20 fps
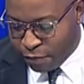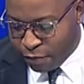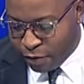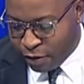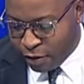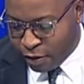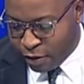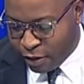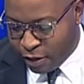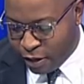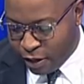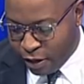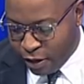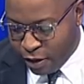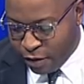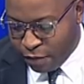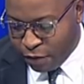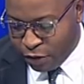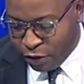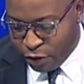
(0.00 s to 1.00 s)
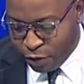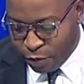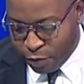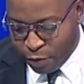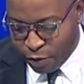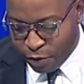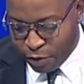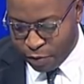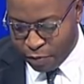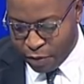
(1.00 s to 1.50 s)
in the fishing
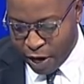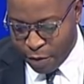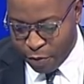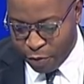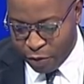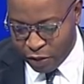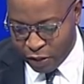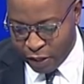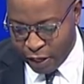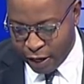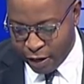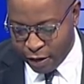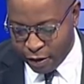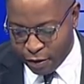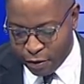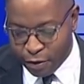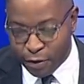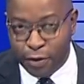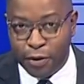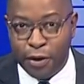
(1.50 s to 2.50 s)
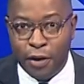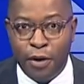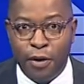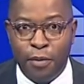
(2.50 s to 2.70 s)
quota bribery scandal, or